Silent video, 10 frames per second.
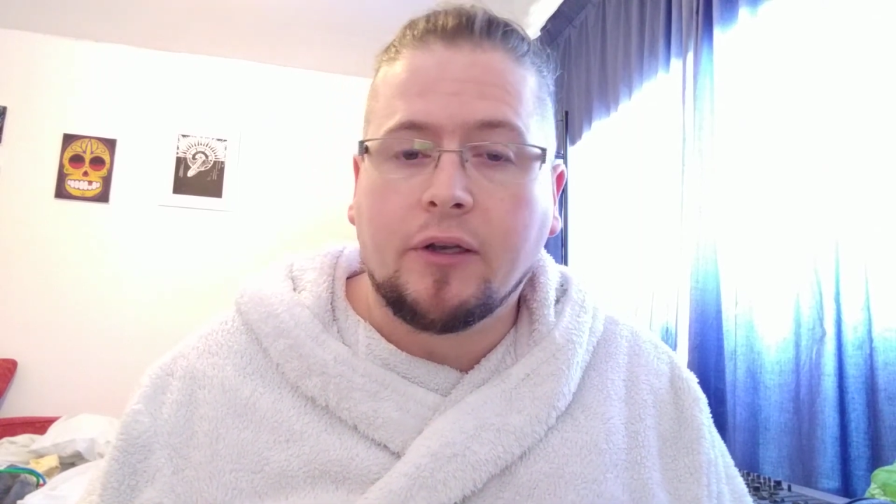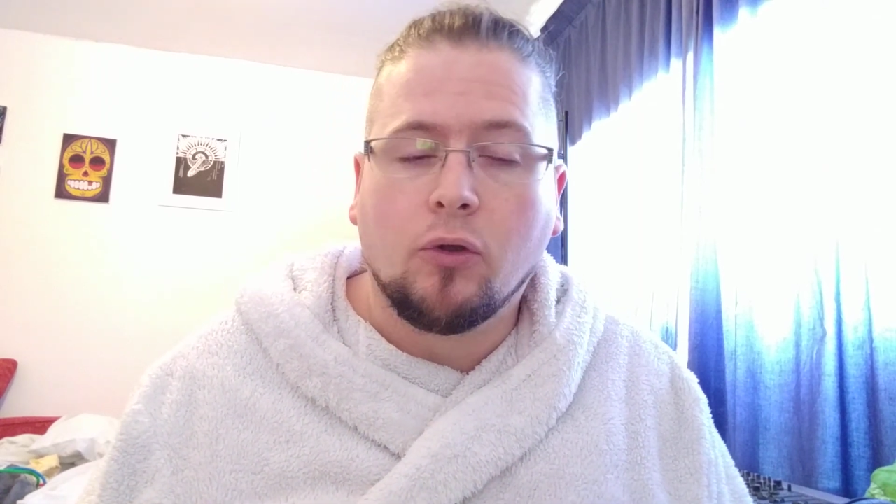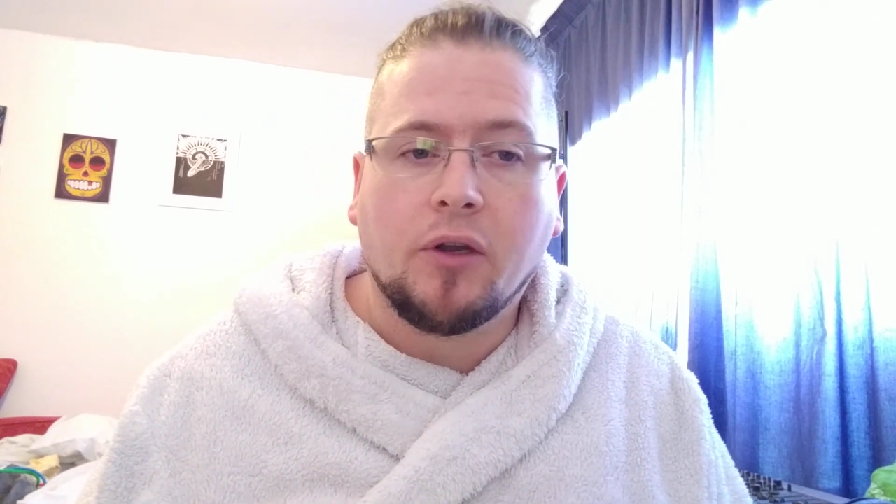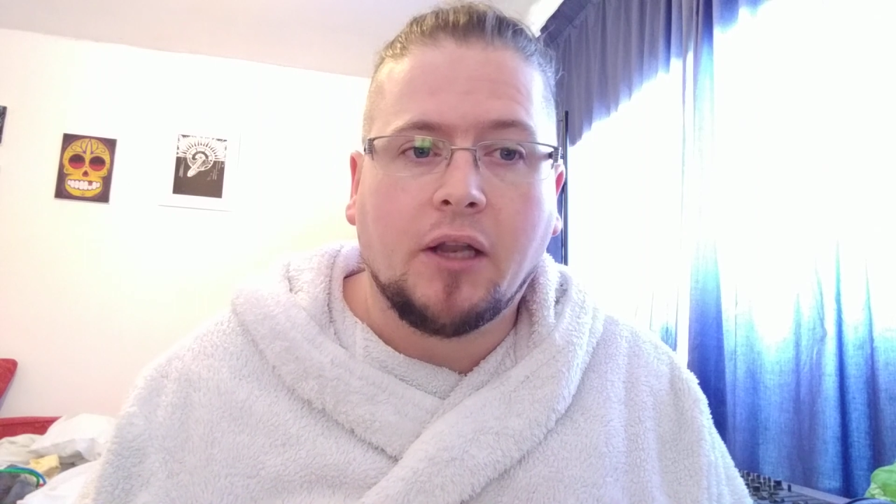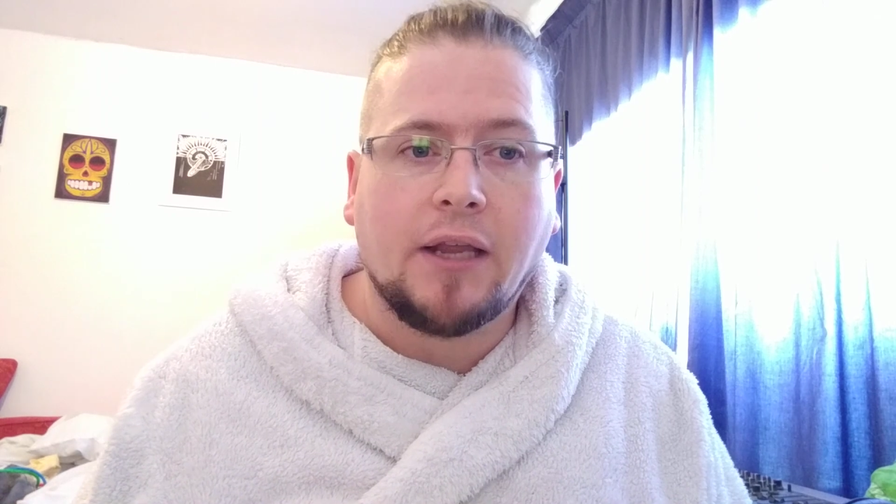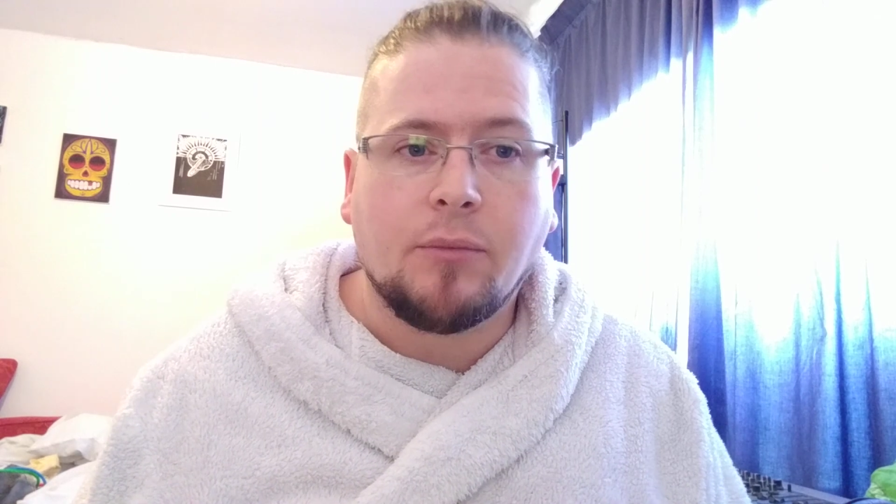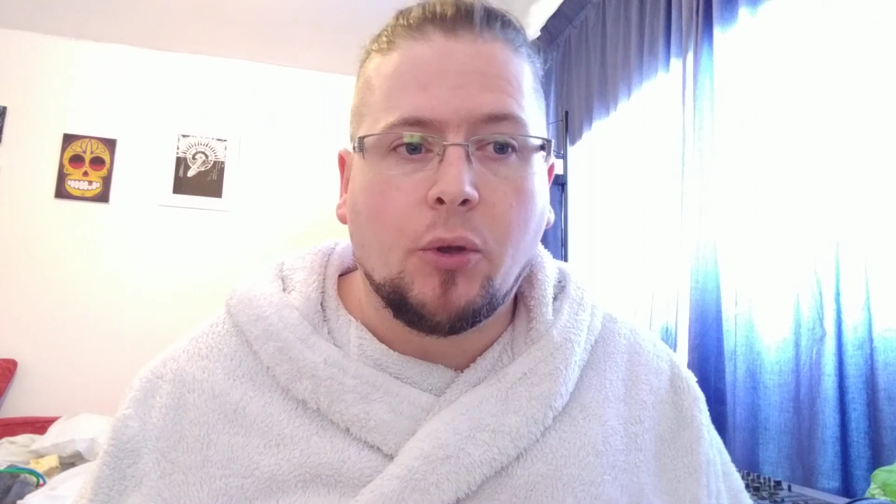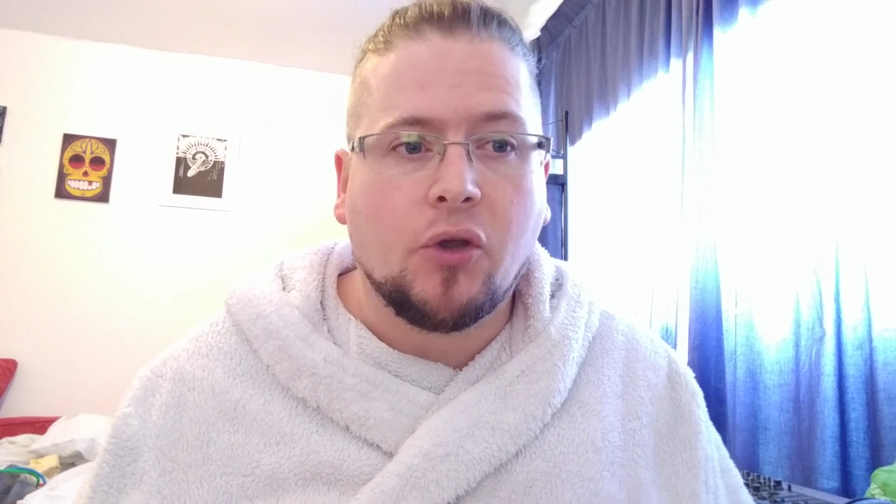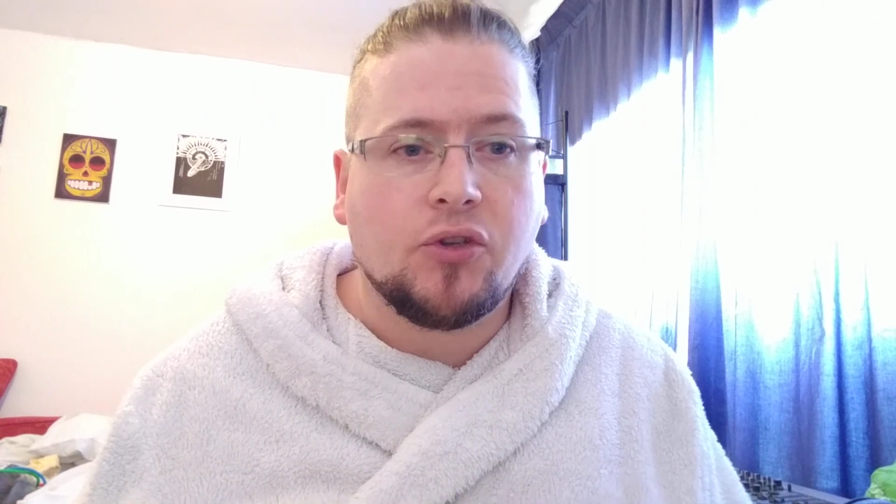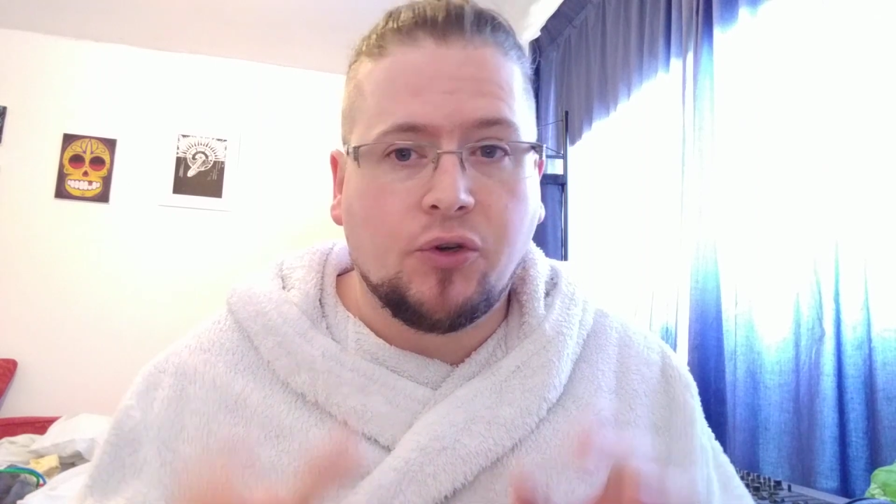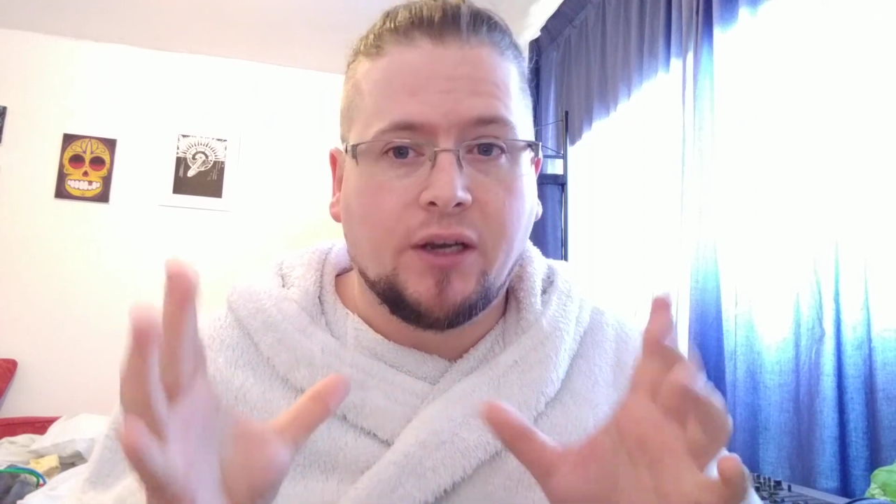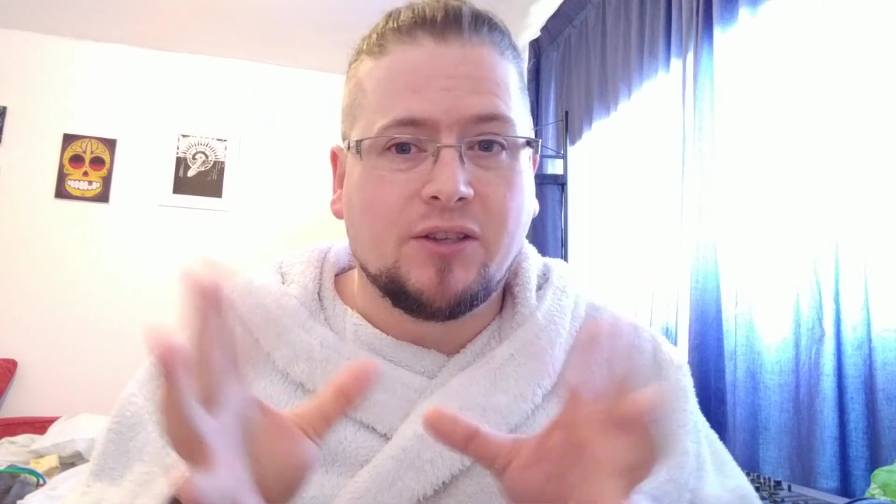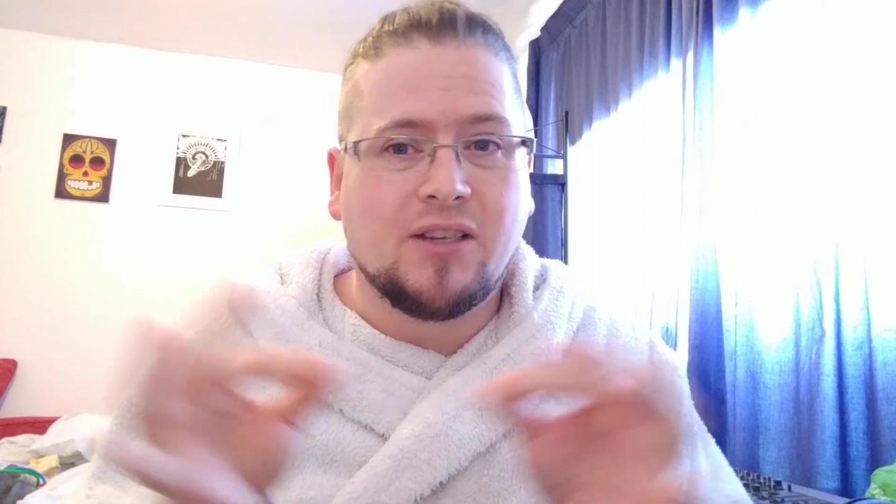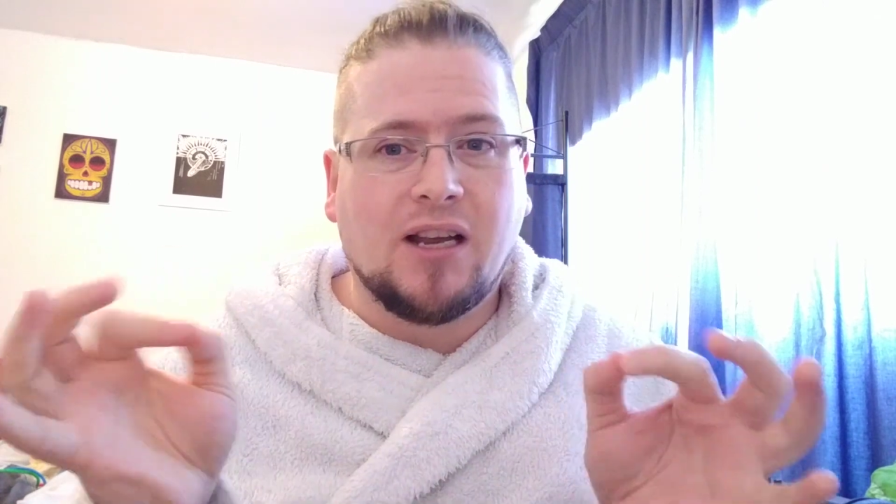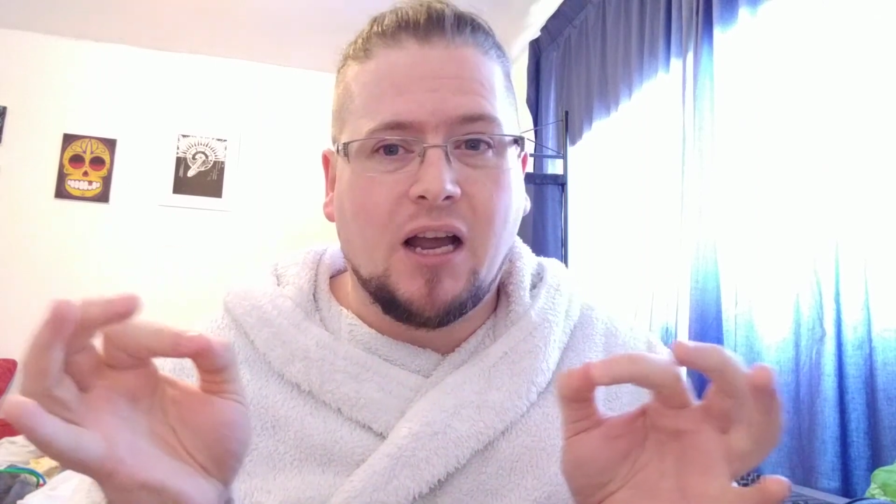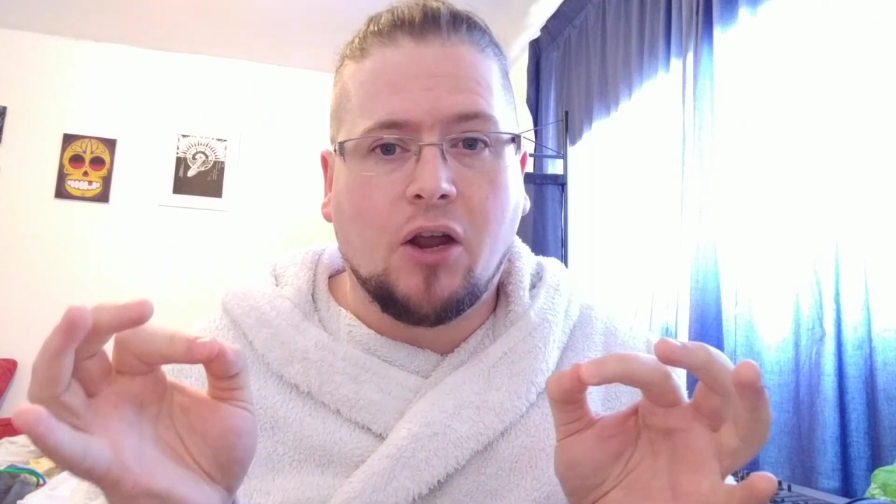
looking like the purse strings